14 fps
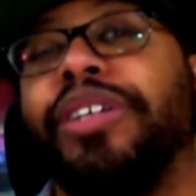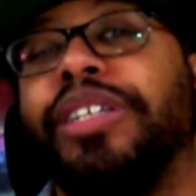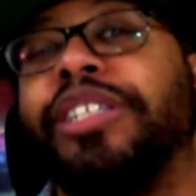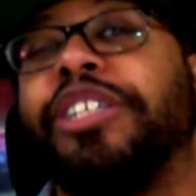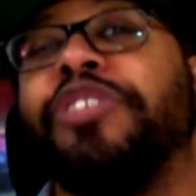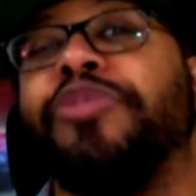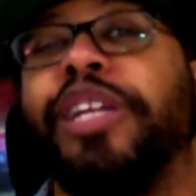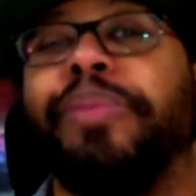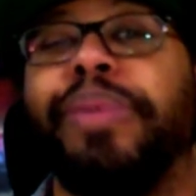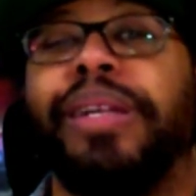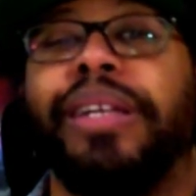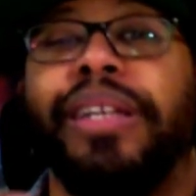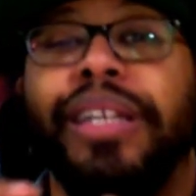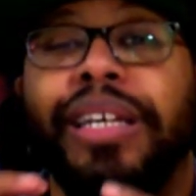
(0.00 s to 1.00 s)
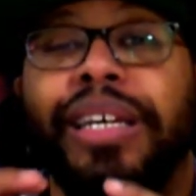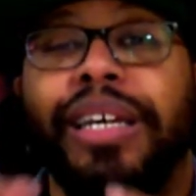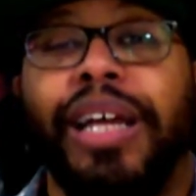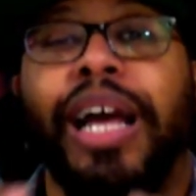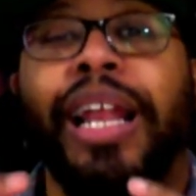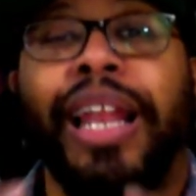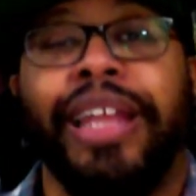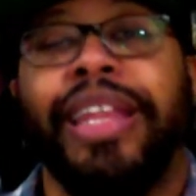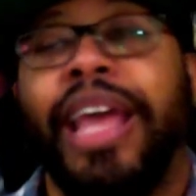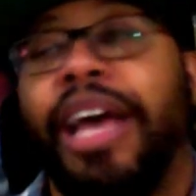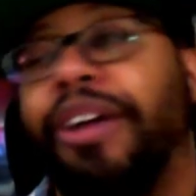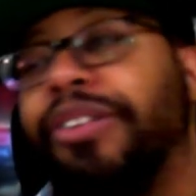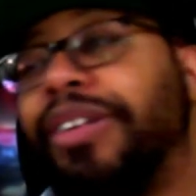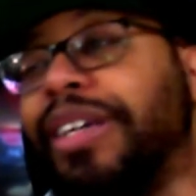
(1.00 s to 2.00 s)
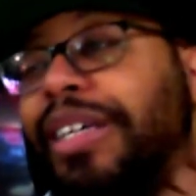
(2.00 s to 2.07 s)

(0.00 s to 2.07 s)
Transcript: It's just really been a letdown.